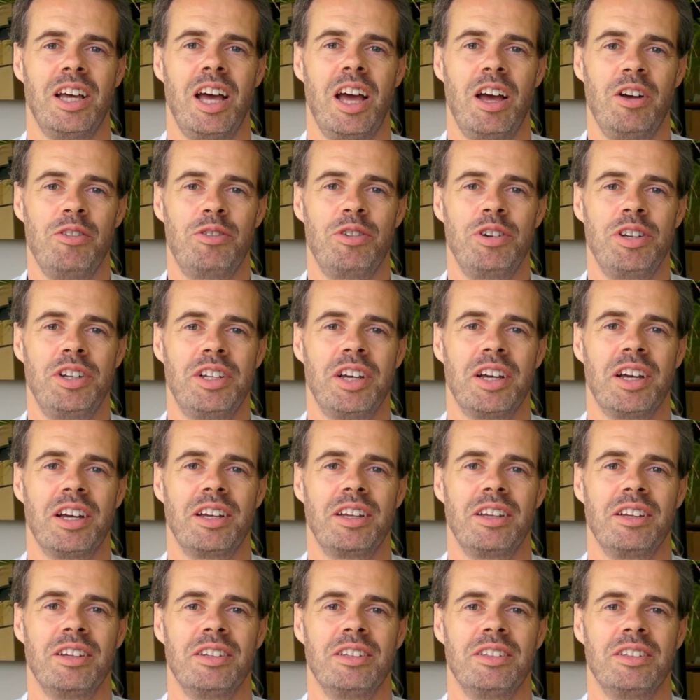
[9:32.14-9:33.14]
Every
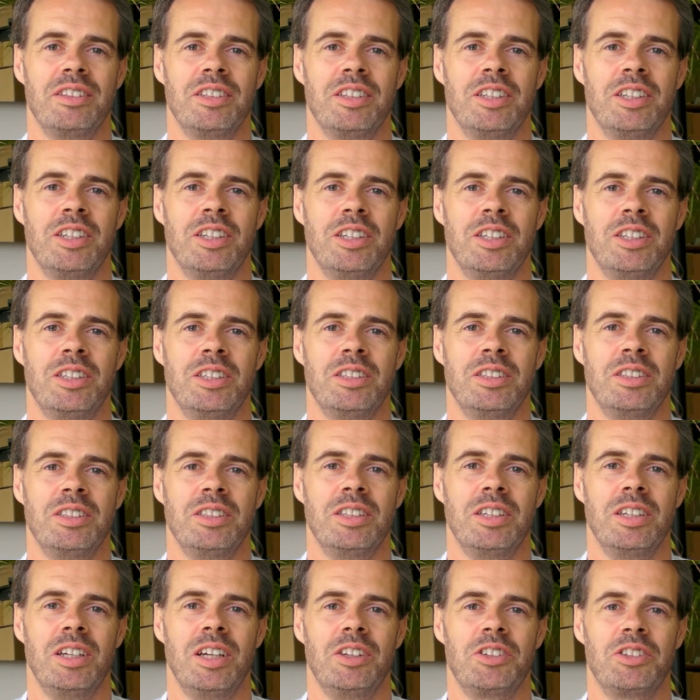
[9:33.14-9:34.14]
day
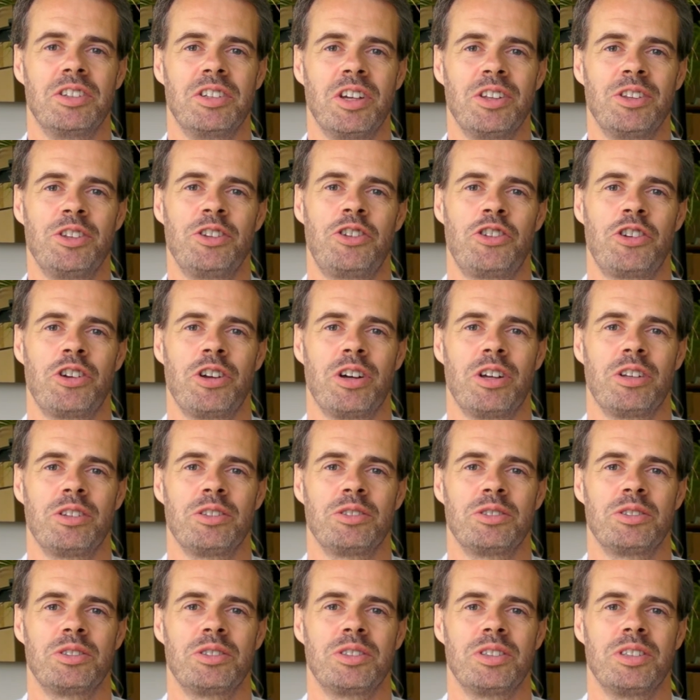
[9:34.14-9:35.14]
is another
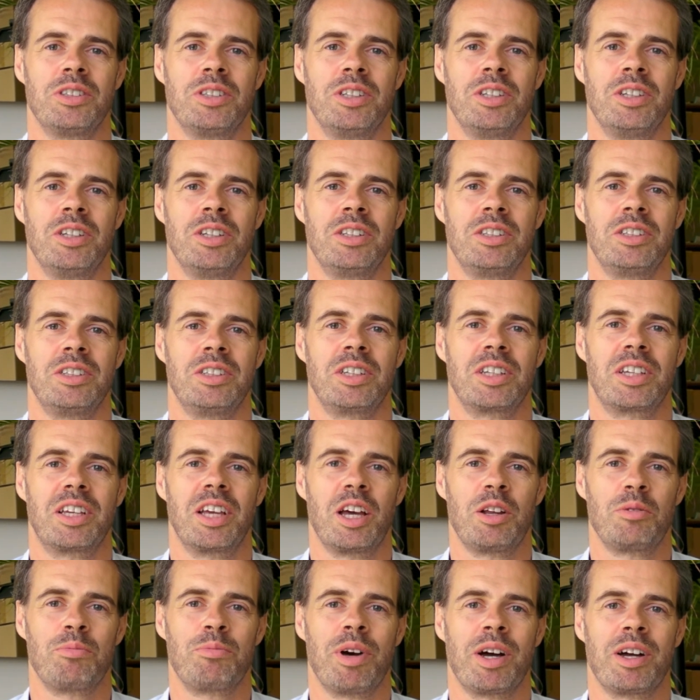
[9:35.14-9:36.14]
chance to
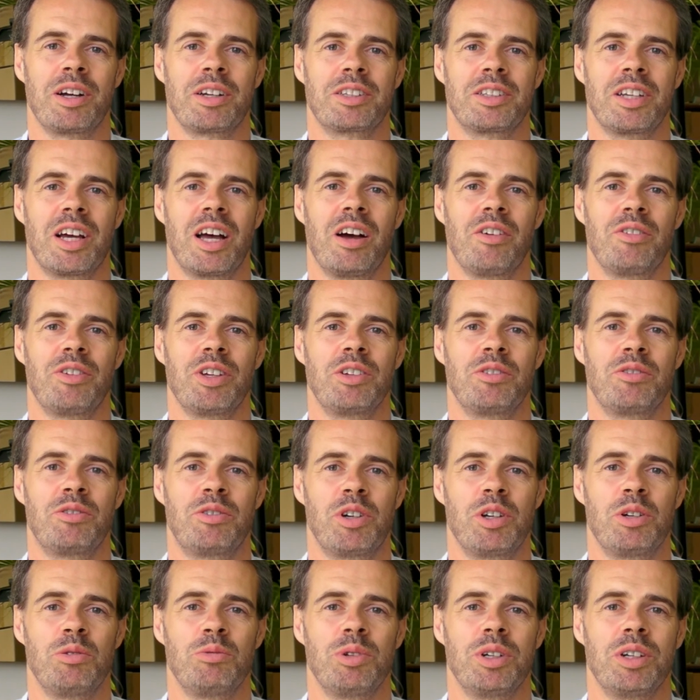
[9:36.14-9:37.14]
get back to having
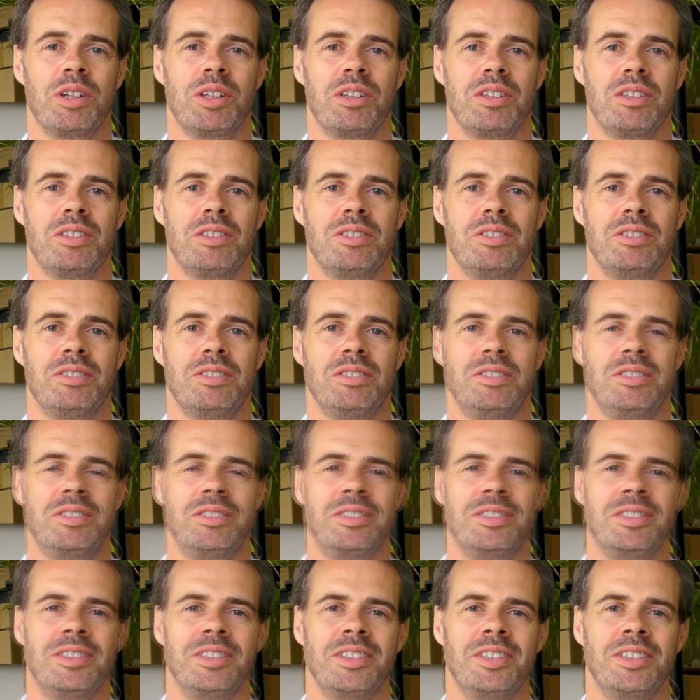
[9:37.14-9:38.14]
free will.
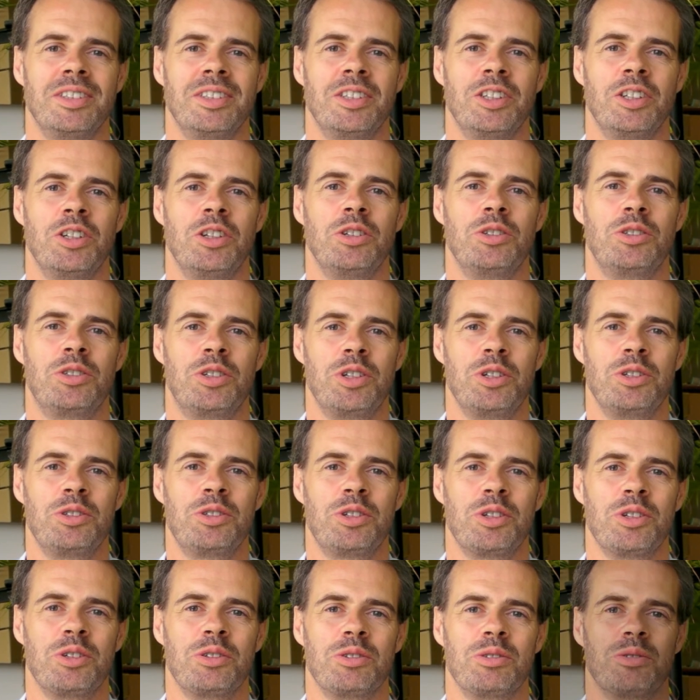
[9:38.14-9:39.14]
See you
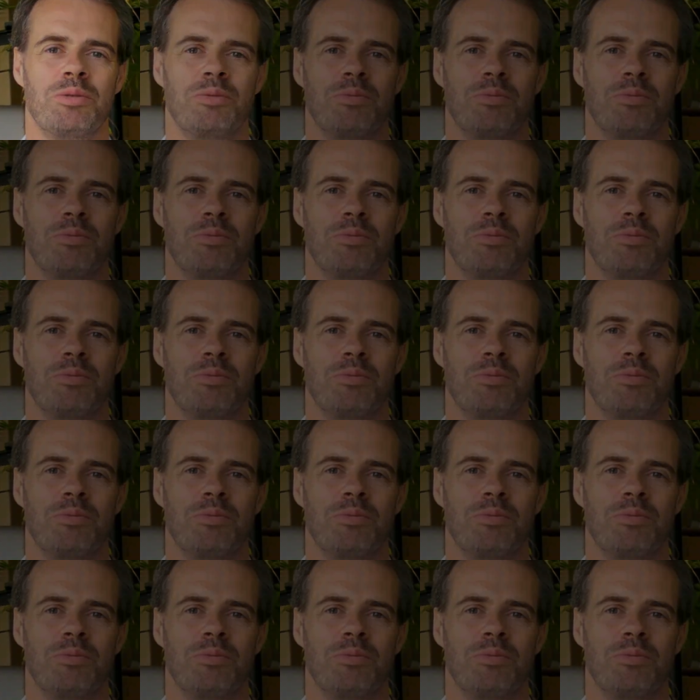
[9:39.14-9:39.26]
soon.